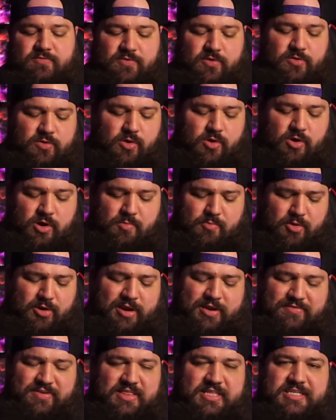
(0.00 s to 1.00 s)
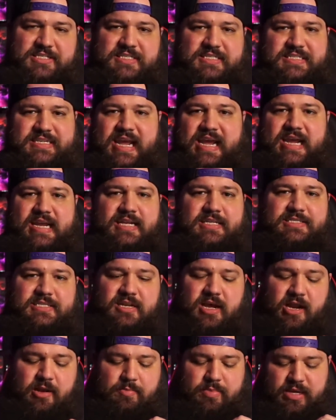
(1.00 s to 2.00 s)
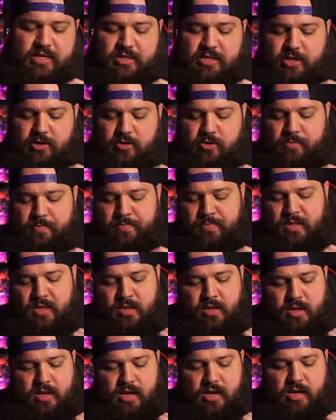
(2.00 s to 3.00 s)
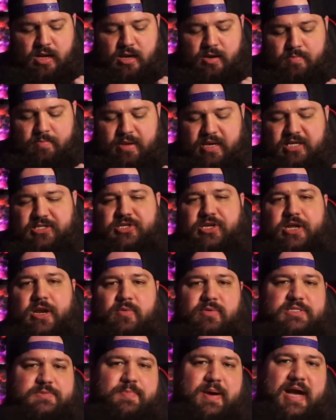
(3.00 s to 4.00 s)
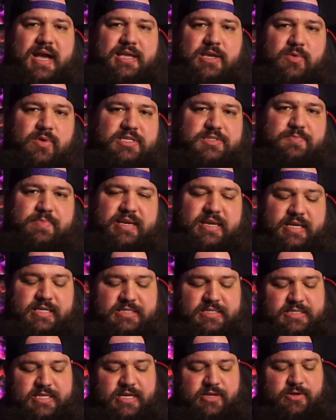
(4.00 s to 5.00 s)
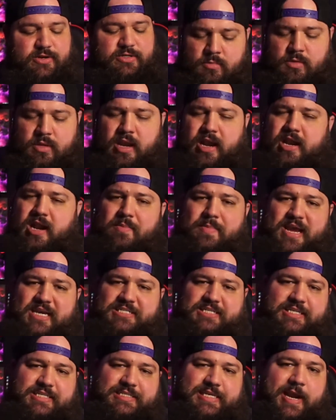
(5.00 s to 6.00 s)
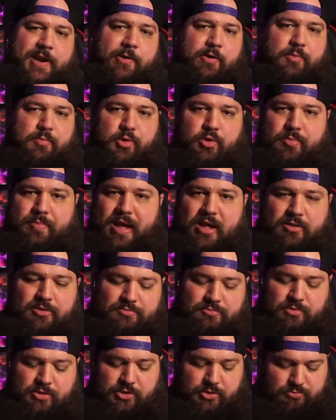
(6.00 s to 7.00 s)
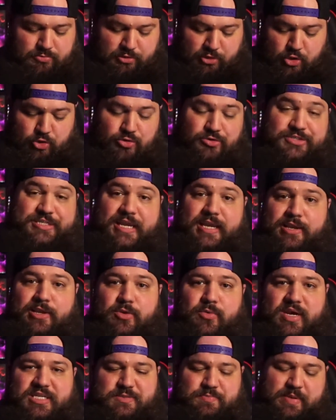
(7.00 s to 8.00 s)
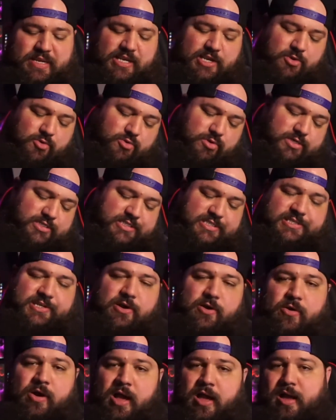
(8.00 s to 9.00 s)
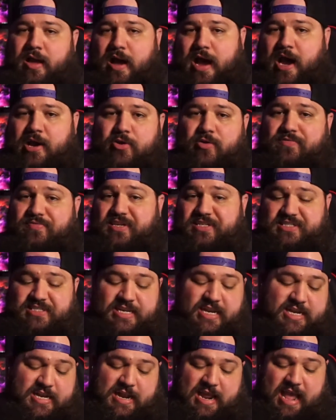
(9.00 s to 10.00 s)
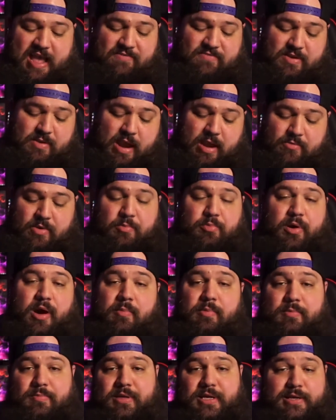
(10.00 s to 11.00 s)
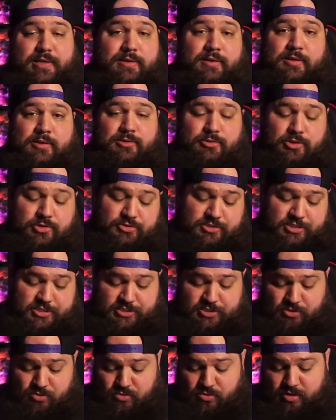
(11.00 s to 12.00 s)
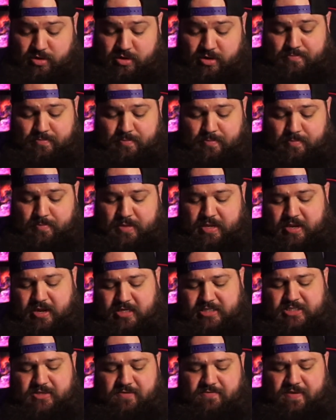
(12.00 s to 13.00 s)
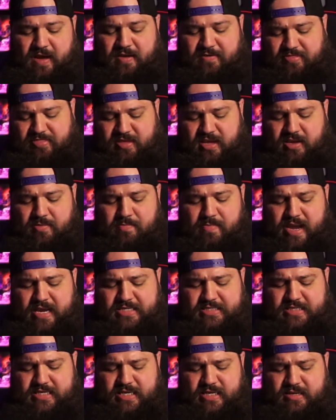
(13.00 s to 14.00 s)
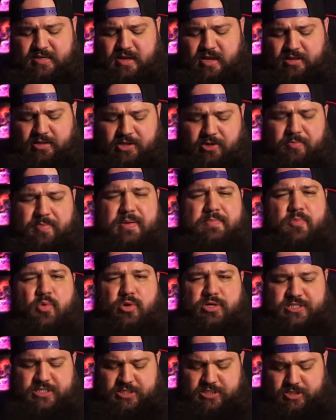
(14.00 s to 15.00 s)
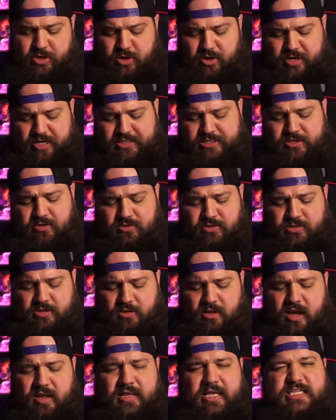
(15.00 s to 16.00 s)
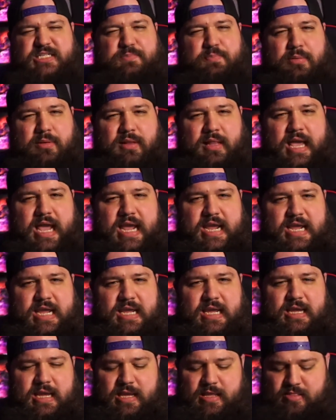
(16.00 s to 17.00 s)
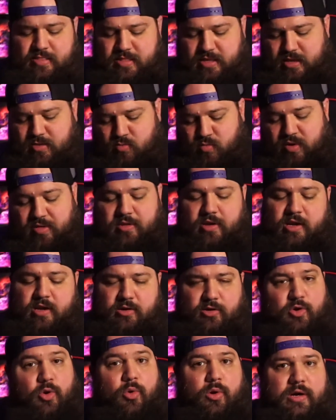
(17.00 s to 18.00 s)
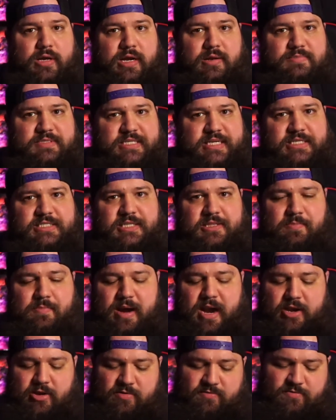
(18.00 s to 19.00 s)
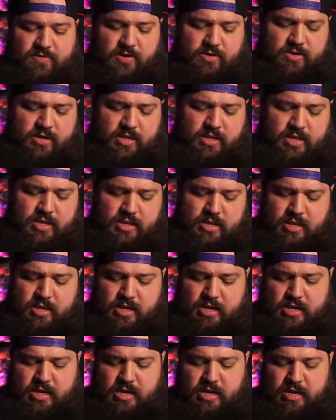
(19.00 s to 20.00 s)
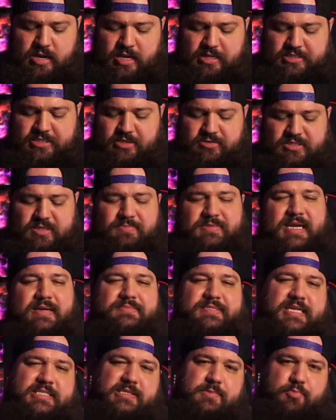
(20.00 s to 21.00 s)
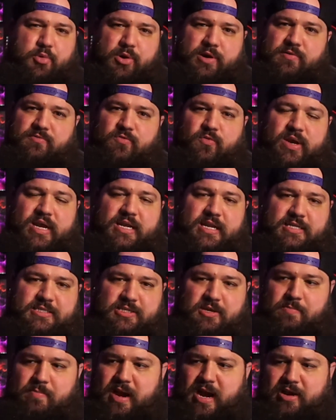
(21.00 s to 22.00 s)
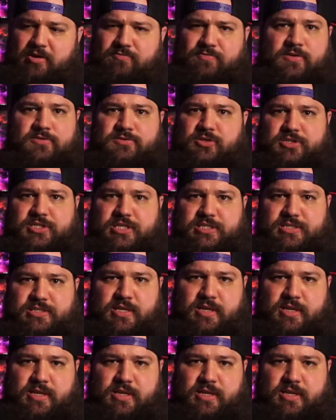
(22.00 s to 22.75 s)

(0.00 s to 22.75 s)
arm or even this stand, it's not a big deal. Because you can always buy USB extenders, and I'm actually terrible about losing USB cords, so I know if this didn't have it, I would probably lose this cord. It also, I think, makes it a little bit more sturdy, so there's a lot less play in where the cord comes into the microphone, and so sometimes that's a point of weakness on microphones or just